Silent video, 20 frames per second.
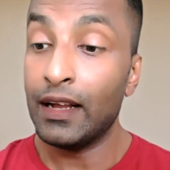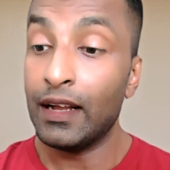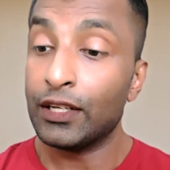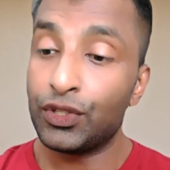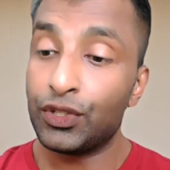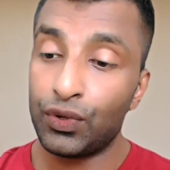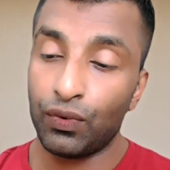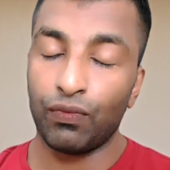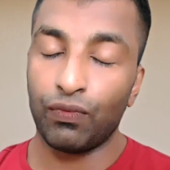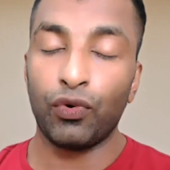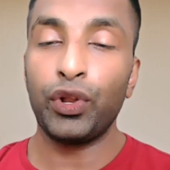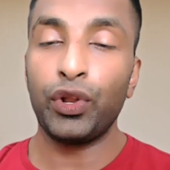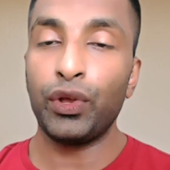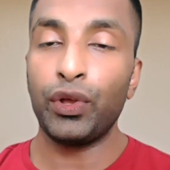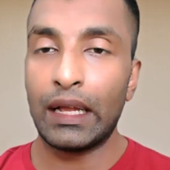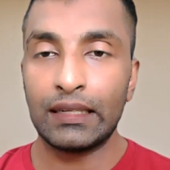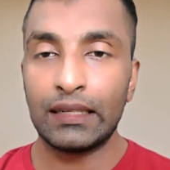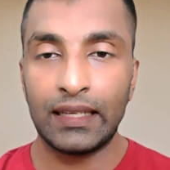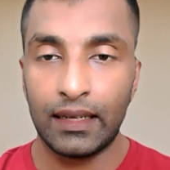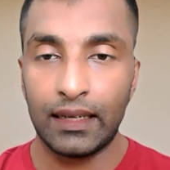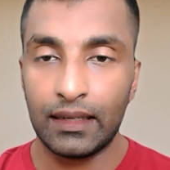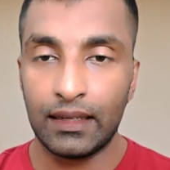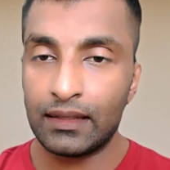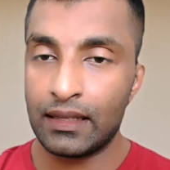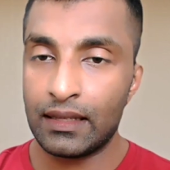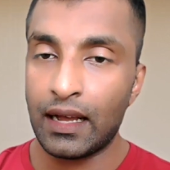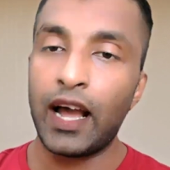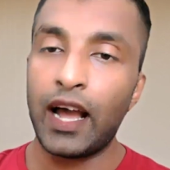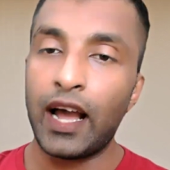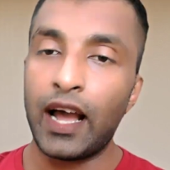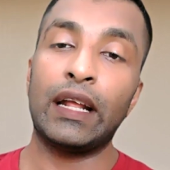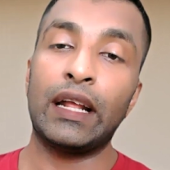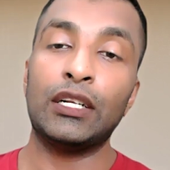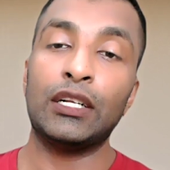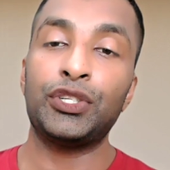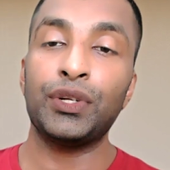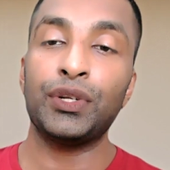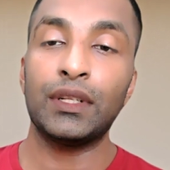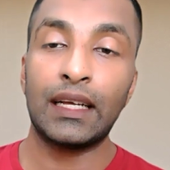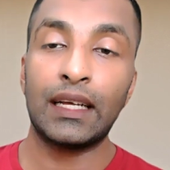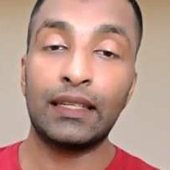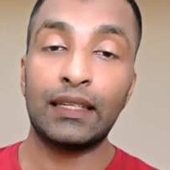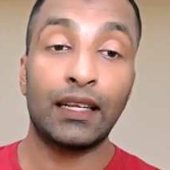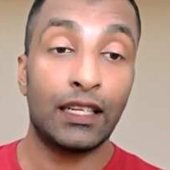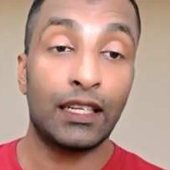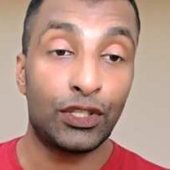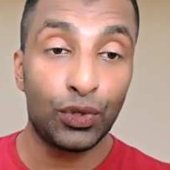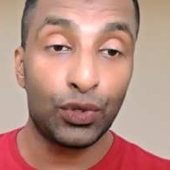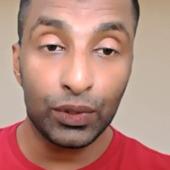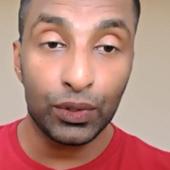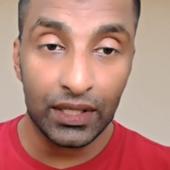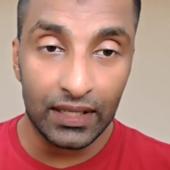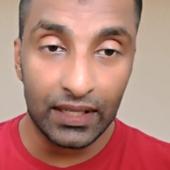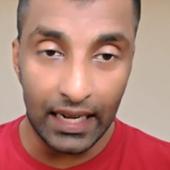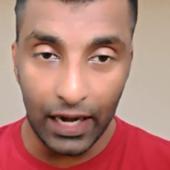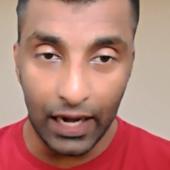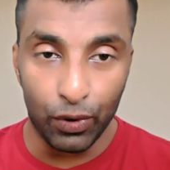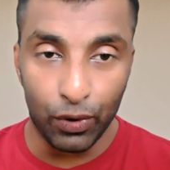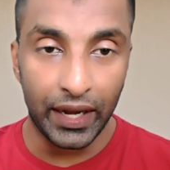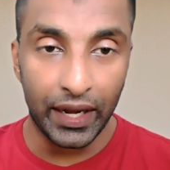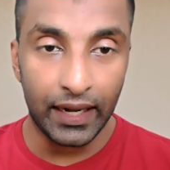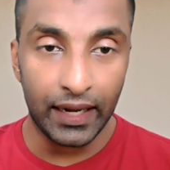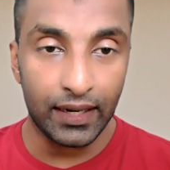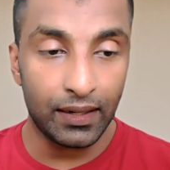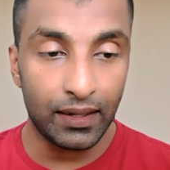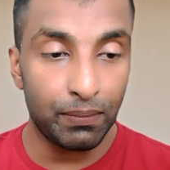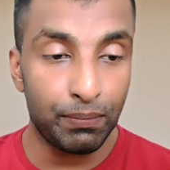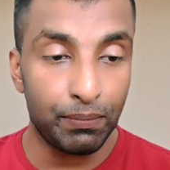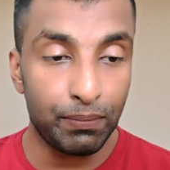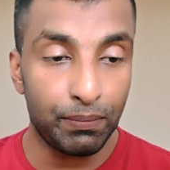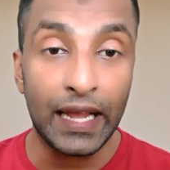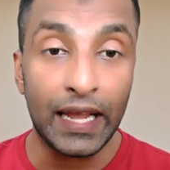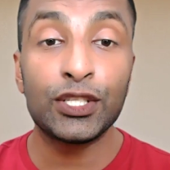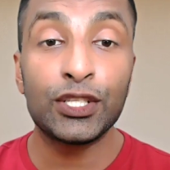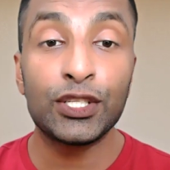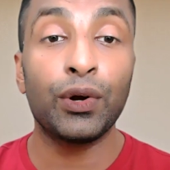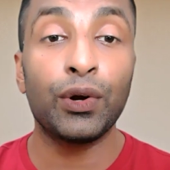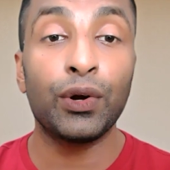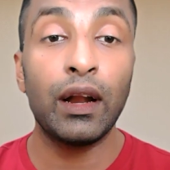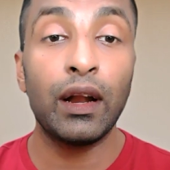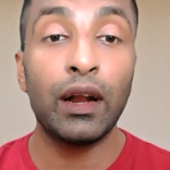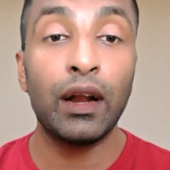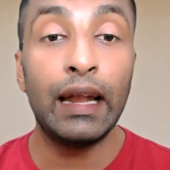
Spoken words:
So what you can say is, I would ensure that the resources are allocated based on